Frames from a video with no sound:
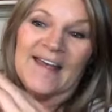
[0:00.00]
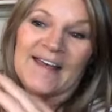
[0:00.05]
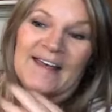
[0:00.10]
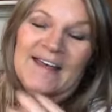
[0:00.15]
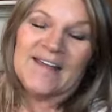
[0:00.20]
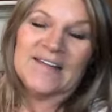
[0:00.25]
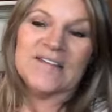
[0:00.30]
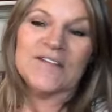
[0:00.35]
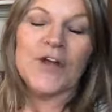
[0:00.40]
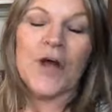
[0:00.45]

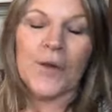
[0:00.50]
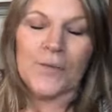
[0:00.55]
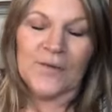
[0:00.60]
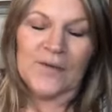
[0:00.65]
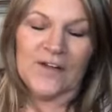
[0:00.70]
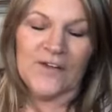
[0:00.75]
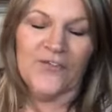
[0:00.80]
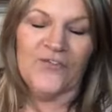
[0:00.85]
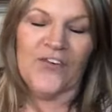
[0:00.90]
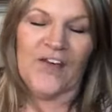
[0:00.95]
it's not
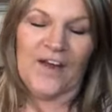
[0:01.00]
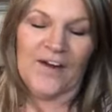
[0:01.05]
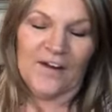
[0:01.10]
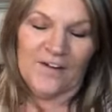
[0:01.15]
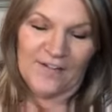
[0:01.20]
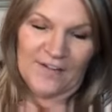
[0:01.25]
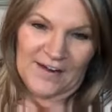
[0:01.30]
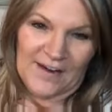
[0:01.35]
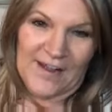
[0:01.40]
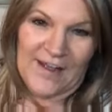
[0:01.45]
really fair
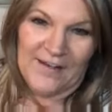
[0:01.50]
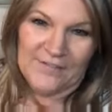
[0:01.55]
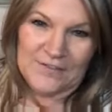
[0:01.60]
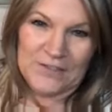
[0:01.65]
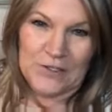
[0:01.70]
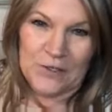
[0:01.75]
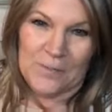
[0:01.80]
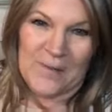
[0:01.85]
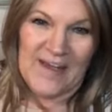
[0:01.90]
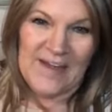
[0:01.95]
that I have to
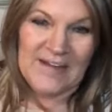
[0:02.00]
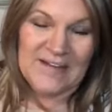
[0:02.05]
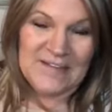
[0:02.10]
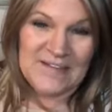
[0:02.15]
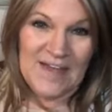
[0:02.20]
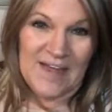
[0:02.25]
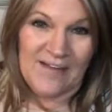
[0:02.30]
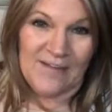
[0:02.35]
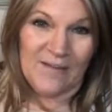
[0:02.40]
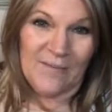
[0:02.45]
go back and
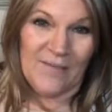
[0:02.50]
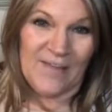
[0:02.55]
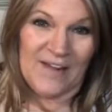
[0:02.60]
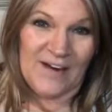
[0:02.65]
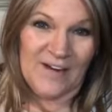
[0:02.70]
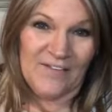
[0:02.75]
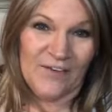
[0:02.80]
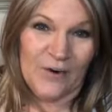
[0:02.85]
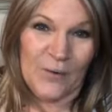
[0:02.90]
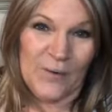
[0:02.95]
tell them that
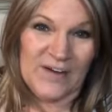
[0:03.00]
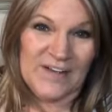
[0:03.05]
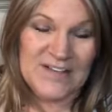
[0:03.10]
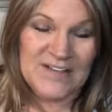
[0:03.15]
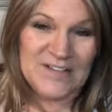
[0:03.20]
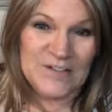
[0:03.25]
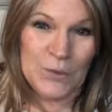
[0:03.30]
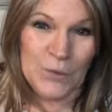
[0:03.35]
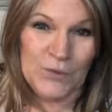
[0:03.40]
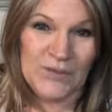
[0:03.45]
I've already
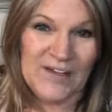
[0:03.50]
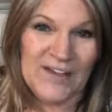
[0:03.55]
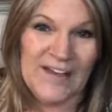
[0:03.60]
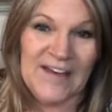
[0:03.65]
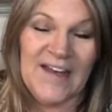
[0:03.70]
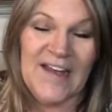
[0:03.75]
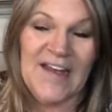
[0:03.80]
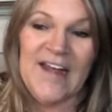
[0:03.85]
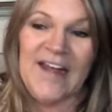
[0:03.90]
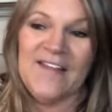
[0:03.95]
sold
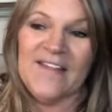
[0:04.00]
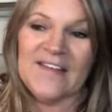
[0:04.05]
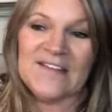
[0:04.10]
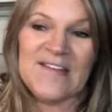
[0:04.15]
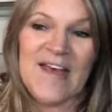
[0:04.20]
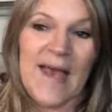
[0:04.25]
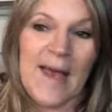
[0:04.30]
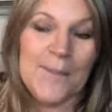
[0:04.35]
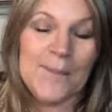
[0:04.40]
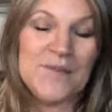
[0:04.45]
it. That's
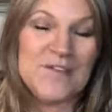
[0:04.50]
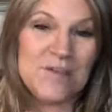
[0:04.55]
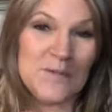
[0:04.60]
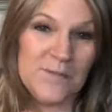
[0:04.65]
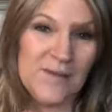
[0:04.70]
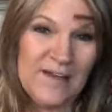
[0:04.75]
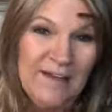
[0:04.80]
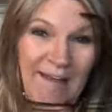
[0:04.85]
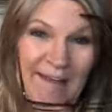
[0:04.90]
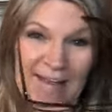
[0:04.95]
happened to
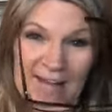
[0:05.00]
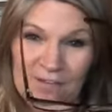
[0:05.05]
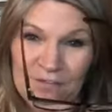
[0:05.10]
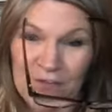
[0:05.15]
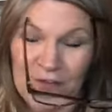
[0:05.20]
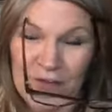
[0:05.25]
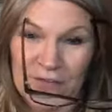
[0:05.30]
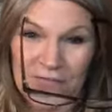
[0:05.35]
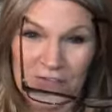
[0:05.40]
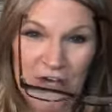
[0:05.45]
me a
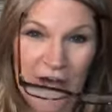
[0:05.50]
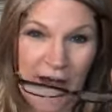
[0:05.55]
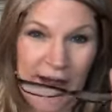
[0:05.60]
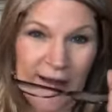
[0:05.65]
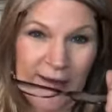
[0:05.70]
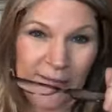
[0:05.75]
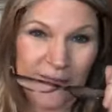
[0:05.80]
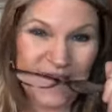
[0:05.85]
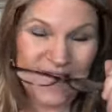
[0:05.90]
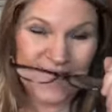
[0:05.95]
handful of
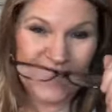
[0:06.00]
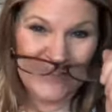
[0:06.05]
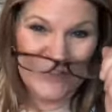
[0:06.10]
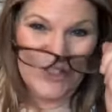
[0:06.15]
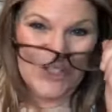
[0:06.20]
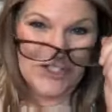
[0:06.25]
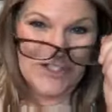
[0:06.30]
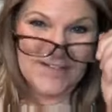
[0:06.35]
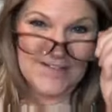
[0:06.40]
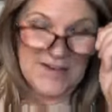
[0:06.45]
times, and it's
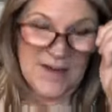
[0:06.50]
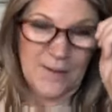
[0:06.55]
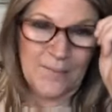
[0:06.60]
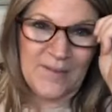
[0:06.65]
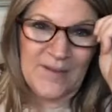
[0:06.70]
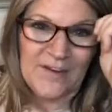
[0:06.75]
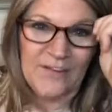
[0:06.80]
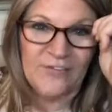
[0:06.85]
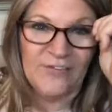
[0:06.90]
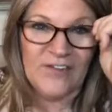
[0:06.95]
just not
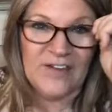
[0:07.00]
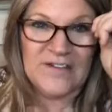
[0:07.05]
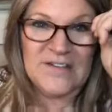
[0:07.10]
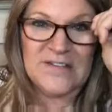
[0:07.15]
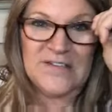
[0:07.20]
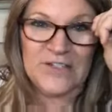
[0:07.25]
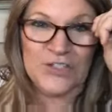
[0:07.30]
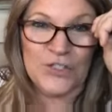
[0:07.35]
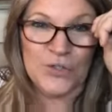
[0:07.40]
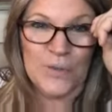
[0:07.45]
been a fun
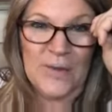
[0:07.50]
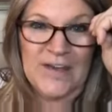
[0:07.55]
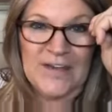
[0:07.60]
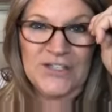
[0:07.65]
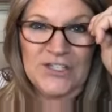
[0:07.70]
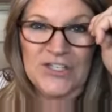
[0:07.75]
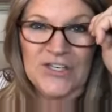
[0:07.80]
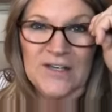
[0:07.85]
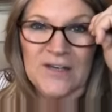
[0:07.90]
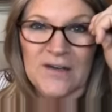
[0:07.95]

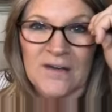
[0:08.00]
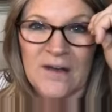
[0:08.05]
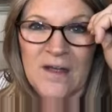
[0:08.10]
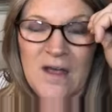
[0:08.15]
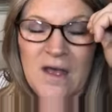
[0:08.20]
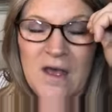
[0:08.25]
situation